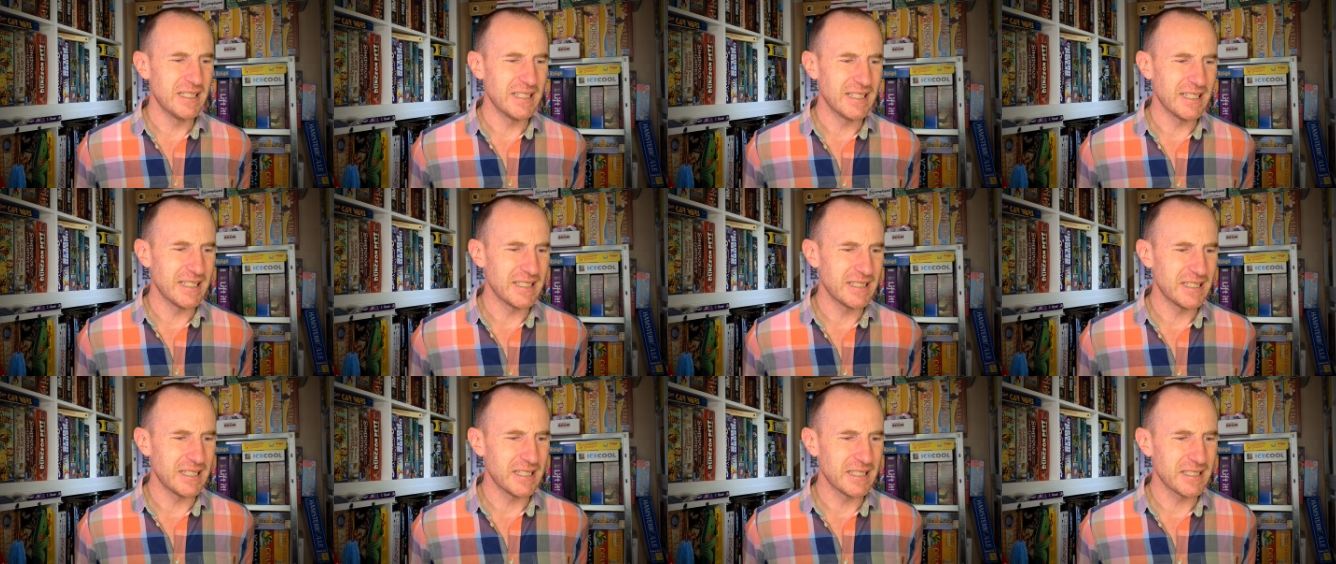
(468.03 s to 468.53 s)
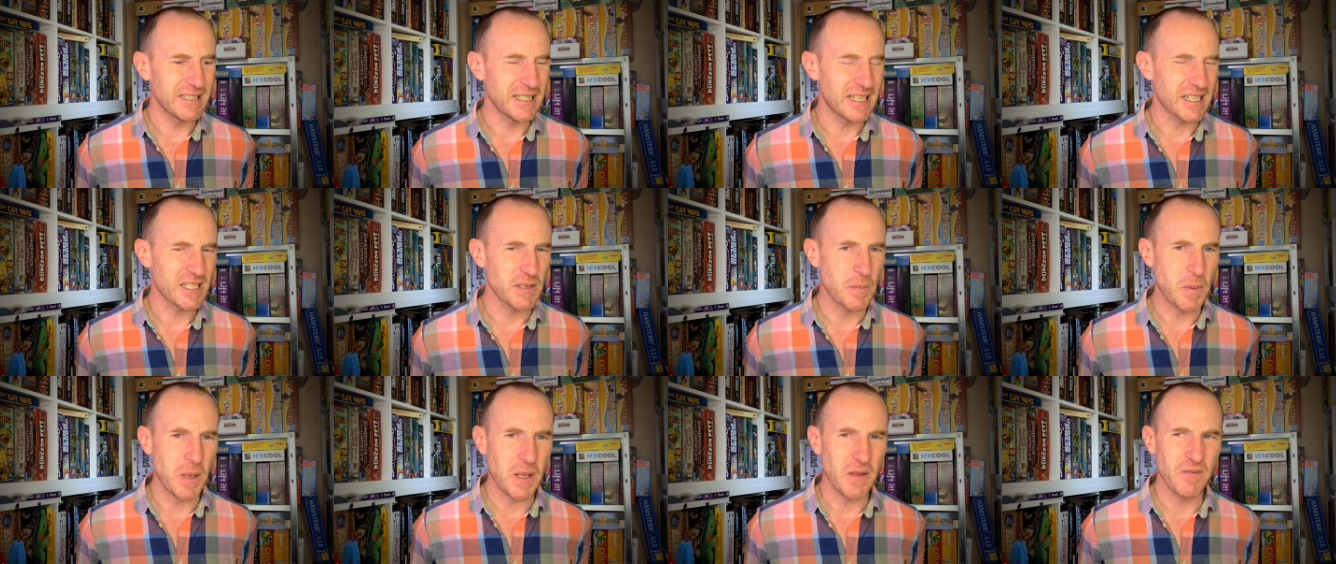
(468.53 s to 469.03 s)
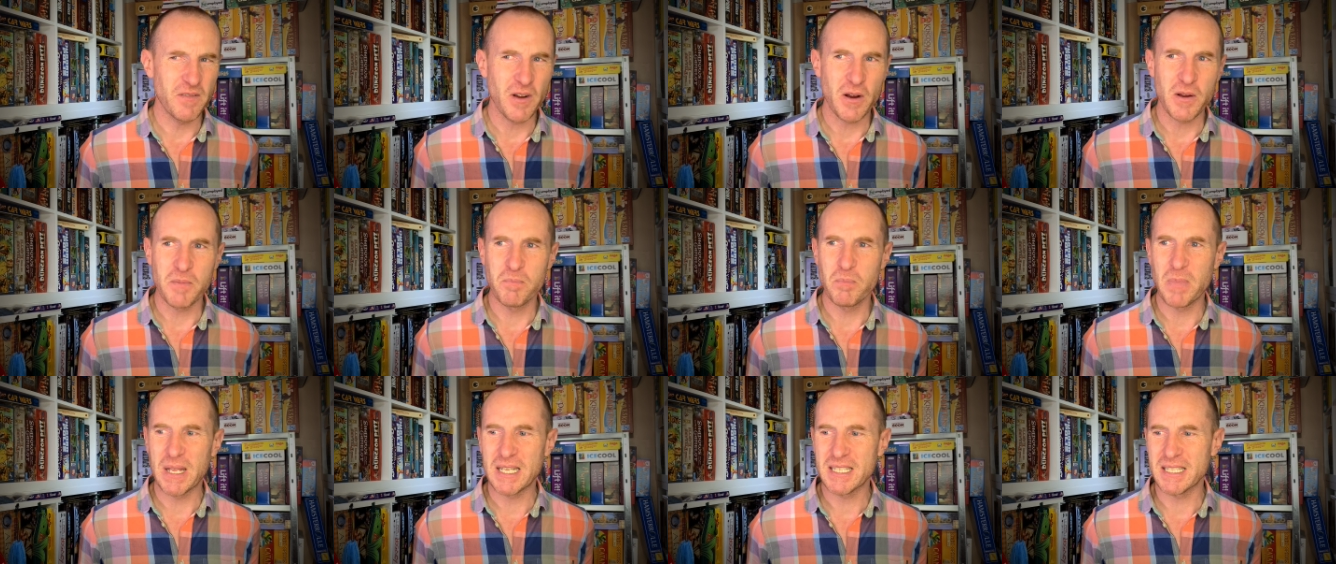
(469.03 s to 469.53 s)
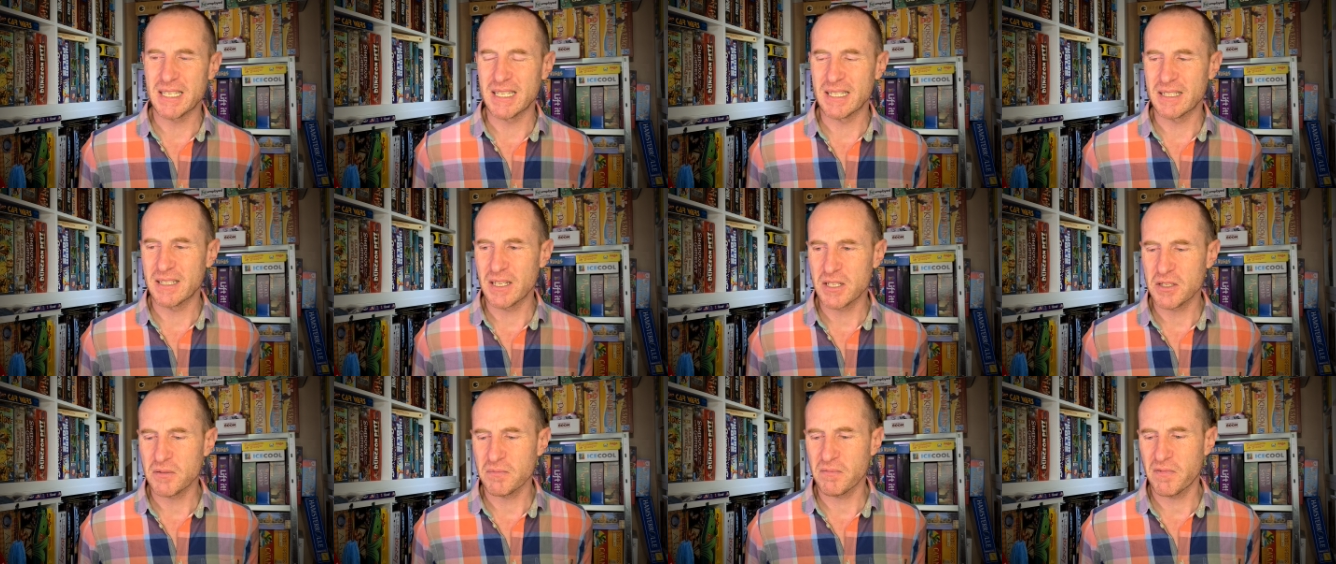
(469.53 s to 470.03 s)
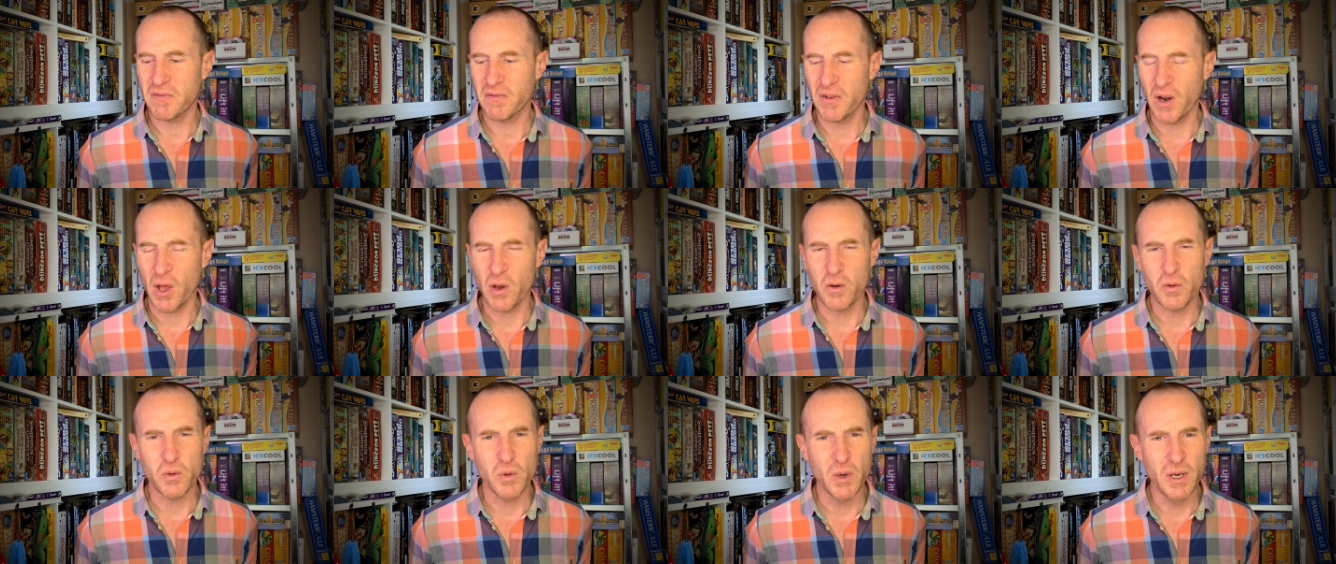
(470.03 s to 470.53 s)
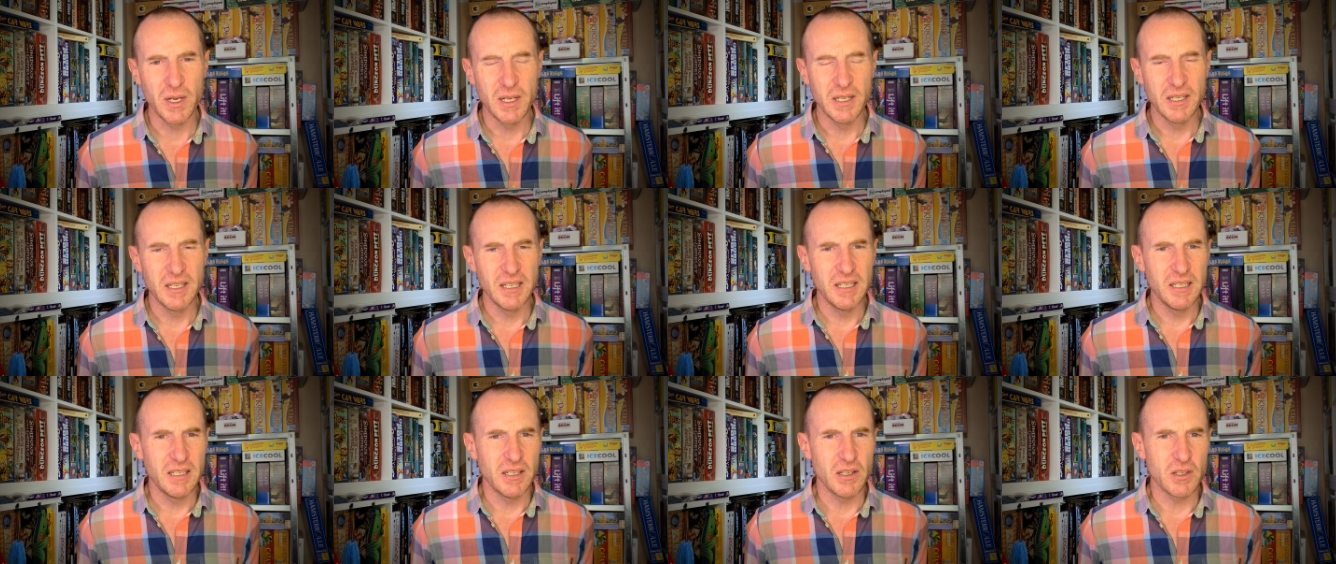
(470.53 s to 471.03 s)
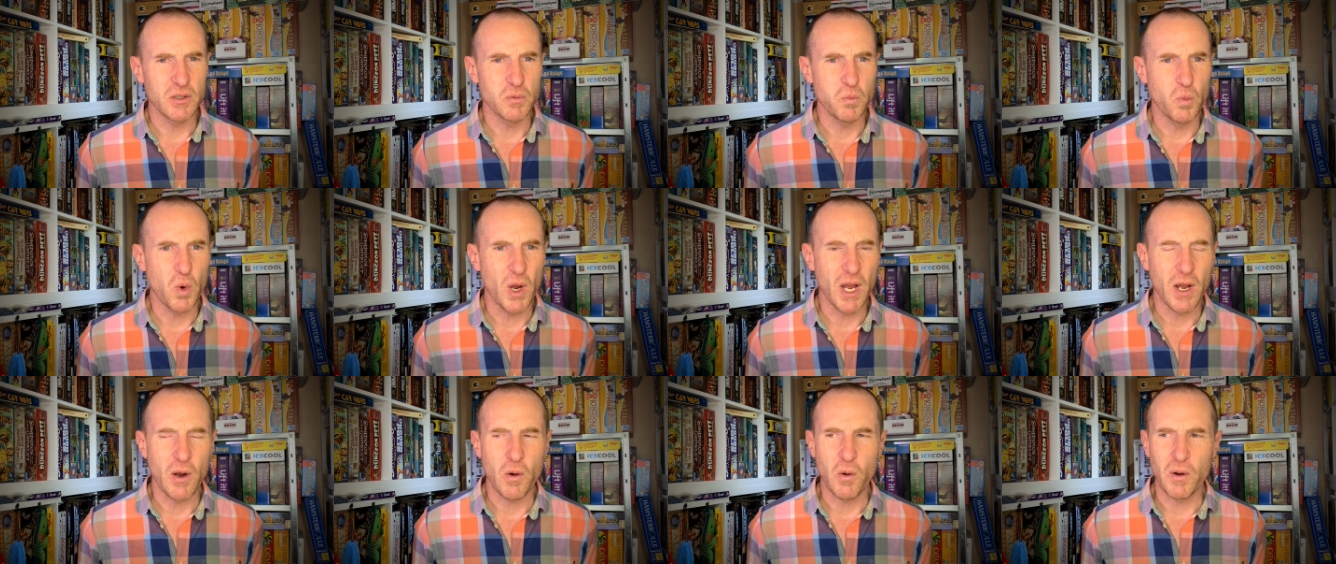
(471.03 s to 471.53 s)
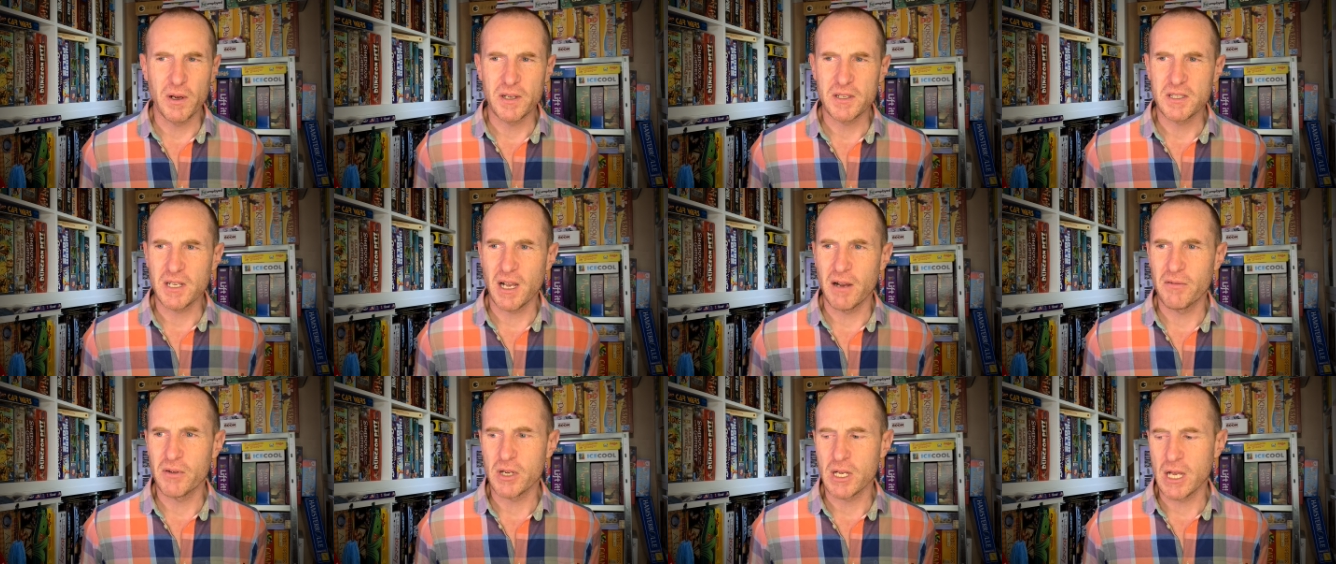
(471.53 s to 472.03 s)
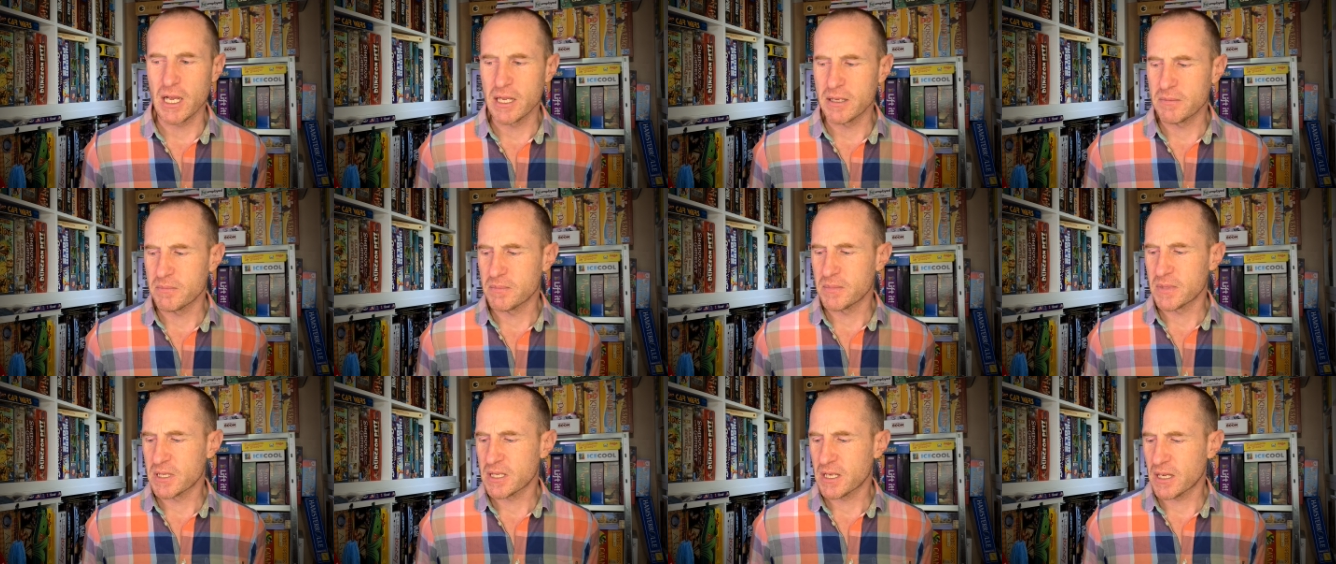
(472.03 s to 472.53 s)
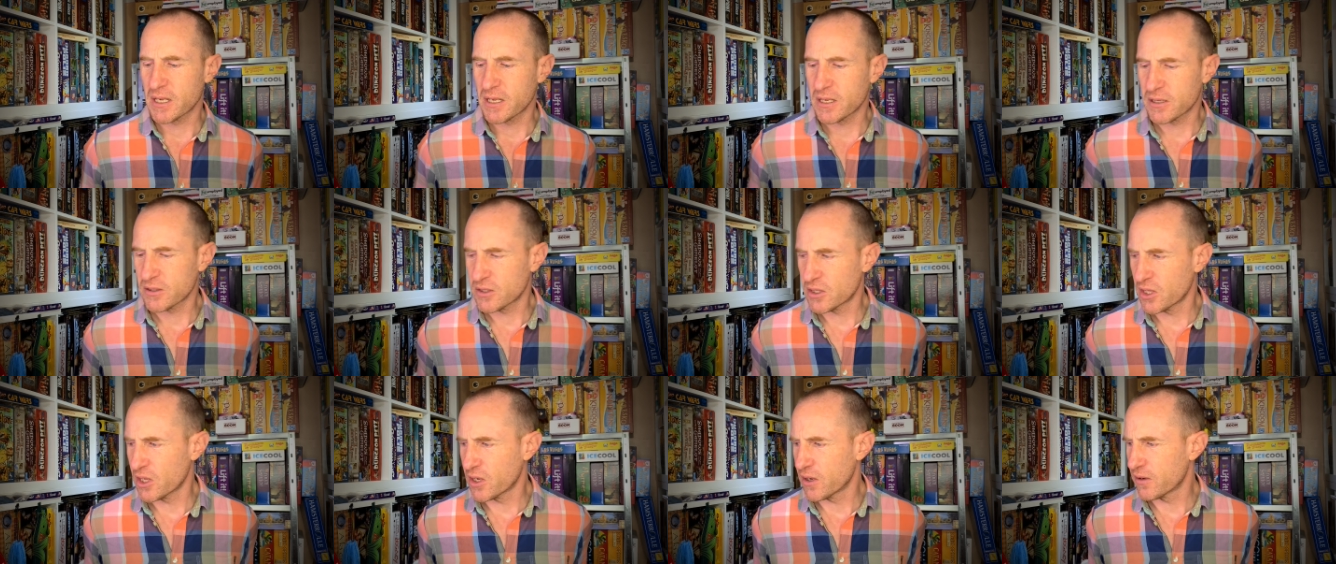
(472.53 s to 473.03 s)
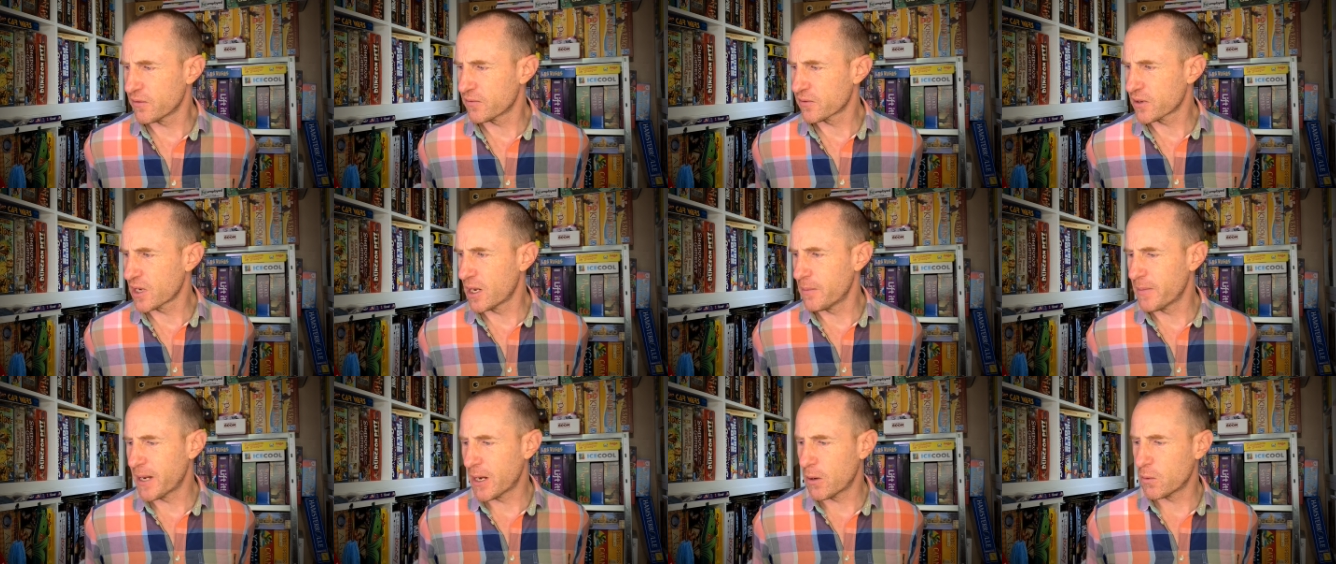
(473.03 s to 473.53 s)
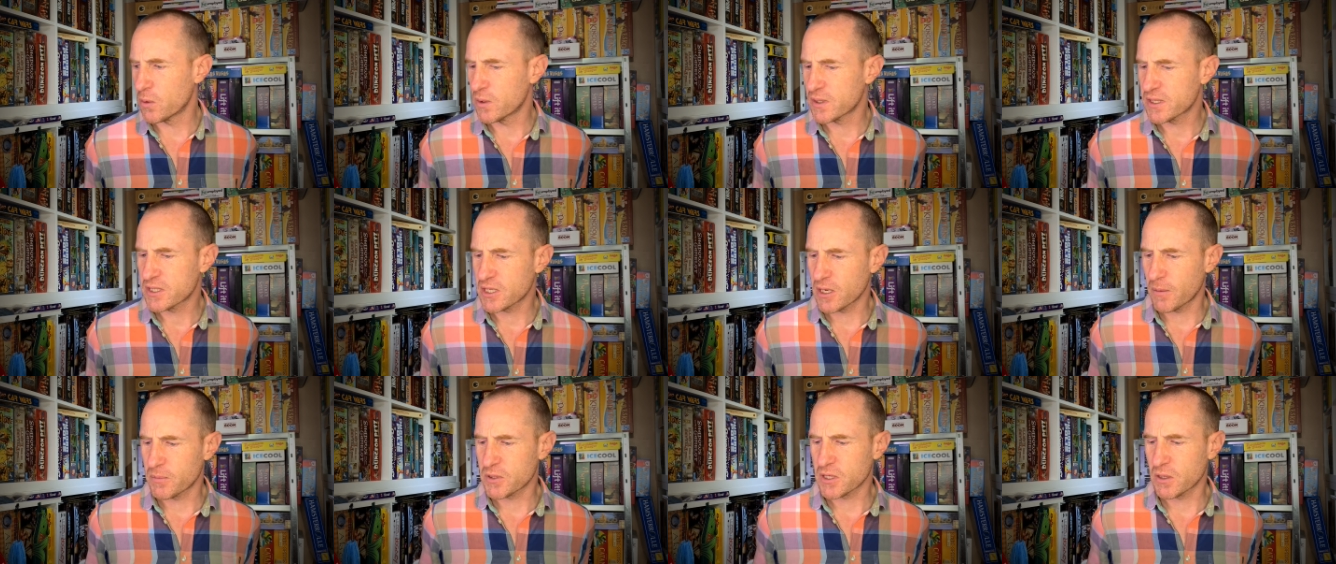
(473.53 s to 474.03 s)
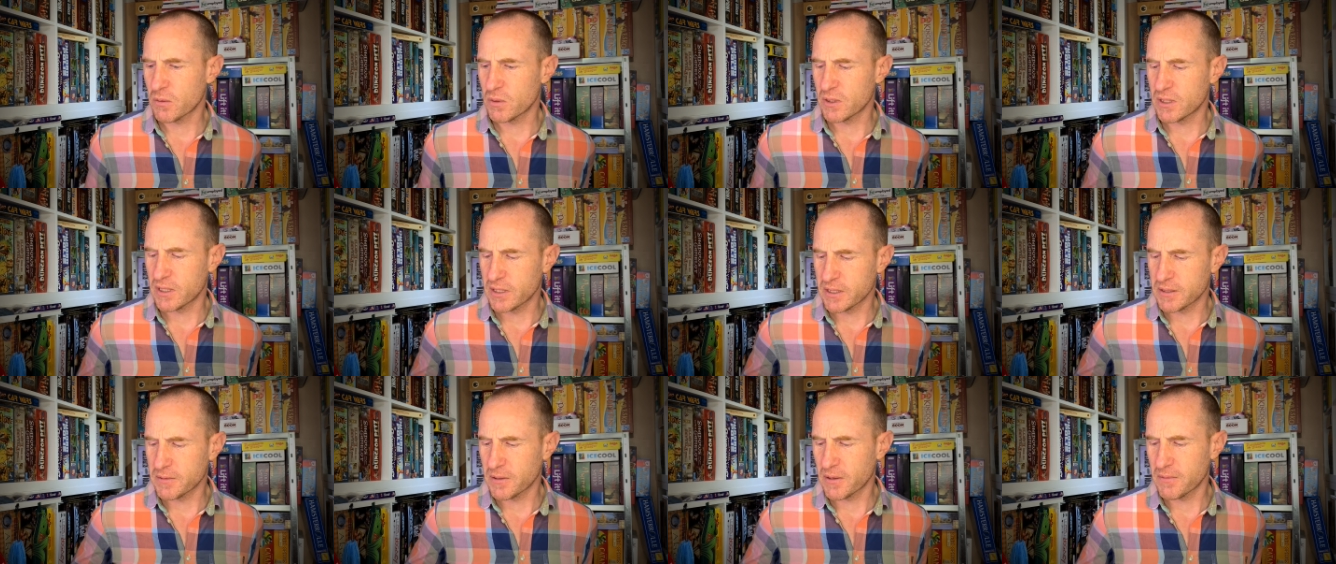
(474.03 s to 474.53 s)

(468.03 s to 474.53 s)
Yeah, it's very bitty. It doesn't flow as well as other games that have come out subsequently.